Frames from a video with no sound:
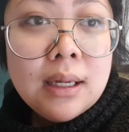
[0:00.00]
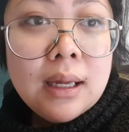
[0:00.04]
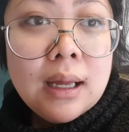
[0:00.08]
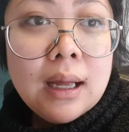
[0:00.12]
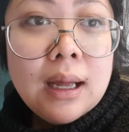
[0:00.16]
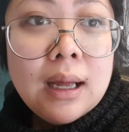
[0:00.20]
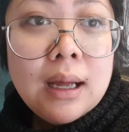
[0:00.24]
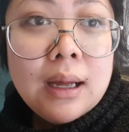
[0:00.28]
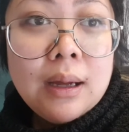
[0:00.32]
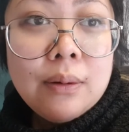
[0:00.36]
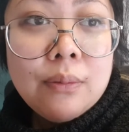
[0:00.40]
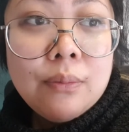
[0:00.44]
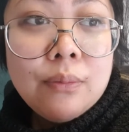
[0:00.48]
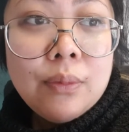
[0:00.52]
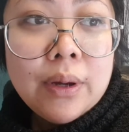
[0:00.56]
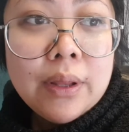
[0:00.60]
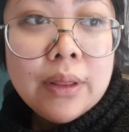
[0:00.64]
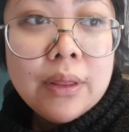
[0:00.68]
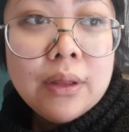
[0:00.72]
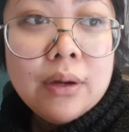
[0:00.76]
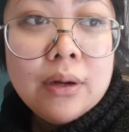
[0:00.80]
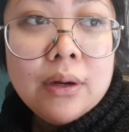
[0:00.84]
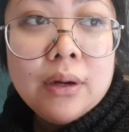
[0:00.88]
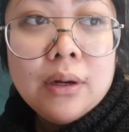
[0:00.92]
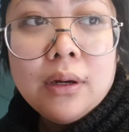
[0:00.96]

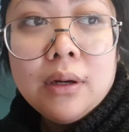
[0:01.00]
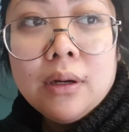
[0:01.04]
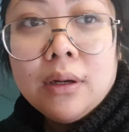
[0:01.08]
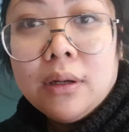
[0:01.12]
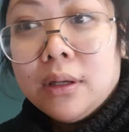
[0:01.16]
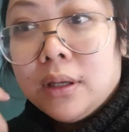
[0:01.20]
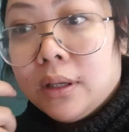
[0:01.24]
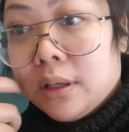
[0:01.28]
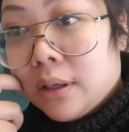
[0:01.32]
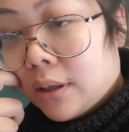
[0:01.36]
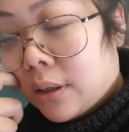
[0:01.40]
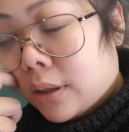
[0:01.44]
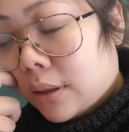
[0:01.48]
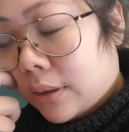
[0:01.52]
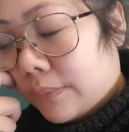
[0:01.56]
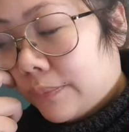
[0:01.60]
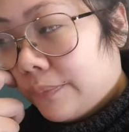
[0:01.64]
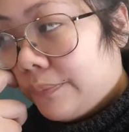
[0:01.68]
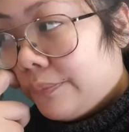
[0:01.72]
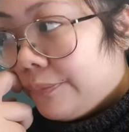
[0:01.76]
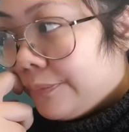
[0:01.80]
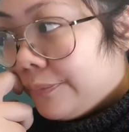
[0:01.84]
whether, you know,